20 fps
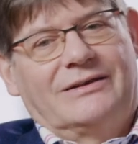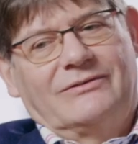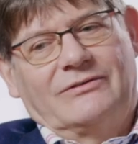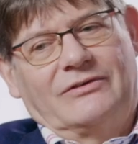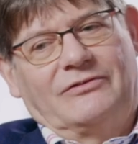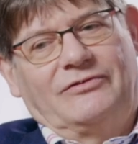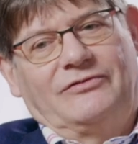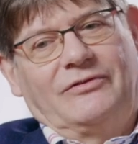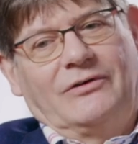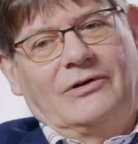
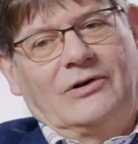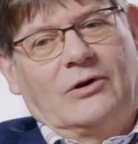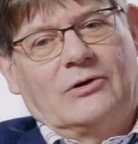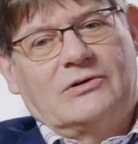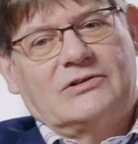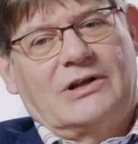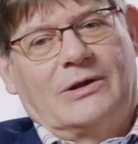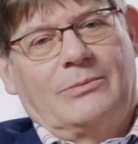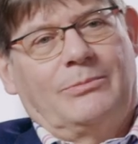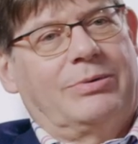the
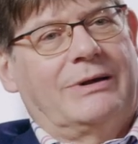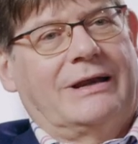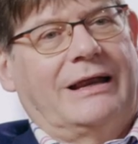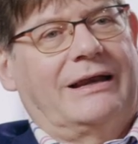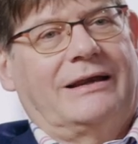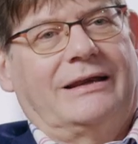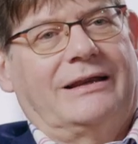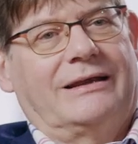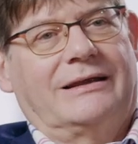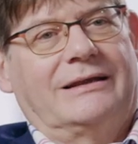long-term
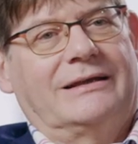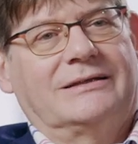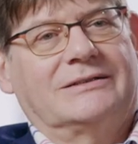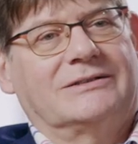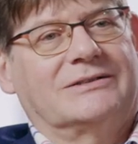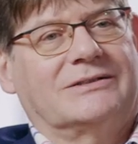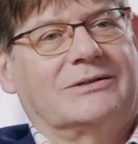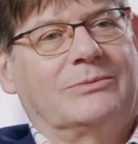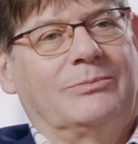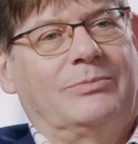planning
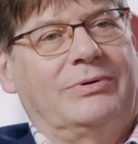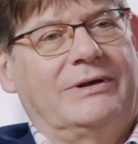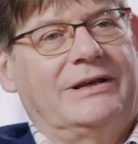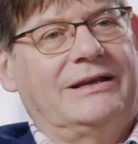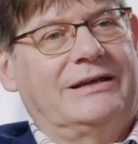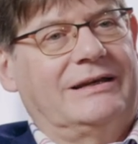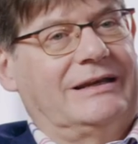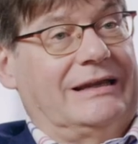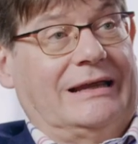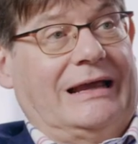is
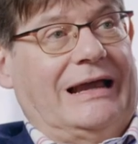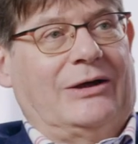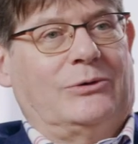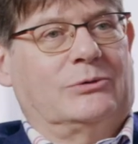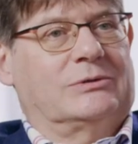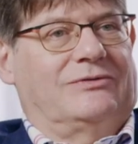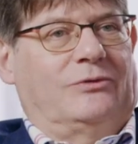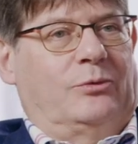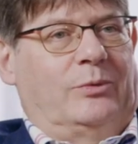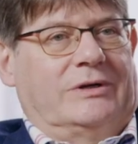completely
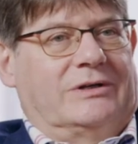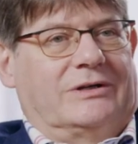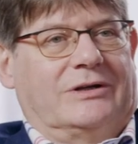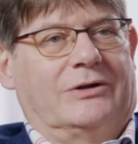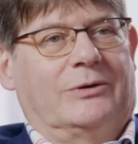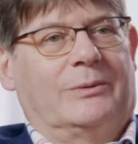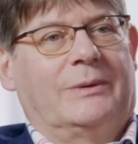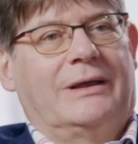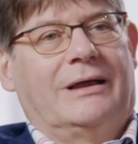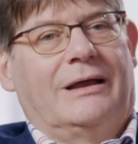out of the window.